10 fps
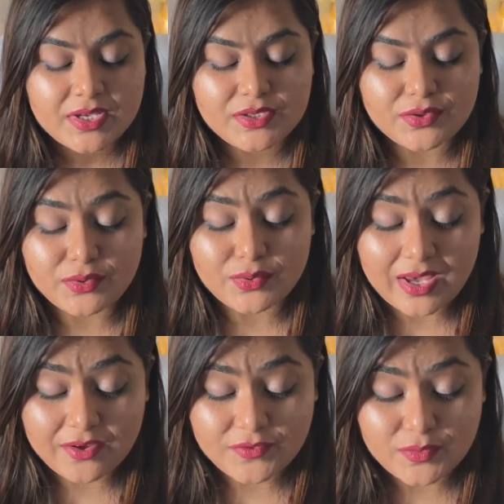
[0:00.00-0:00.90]
So you
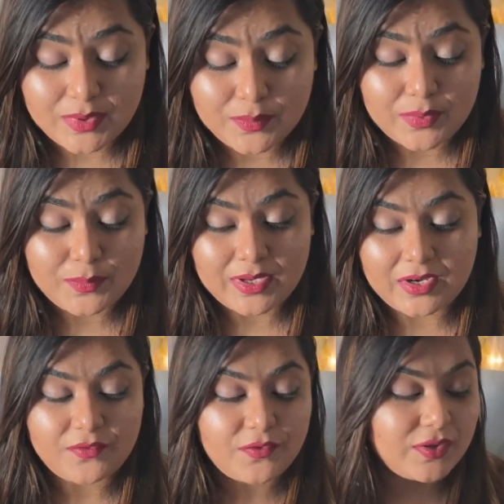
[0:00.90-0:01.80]
have to be
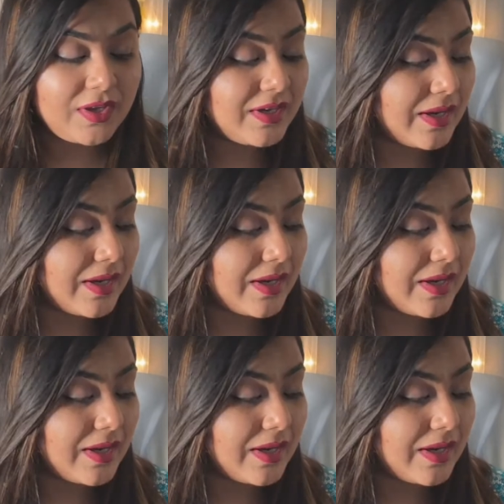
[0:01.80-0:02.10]
prepared for that.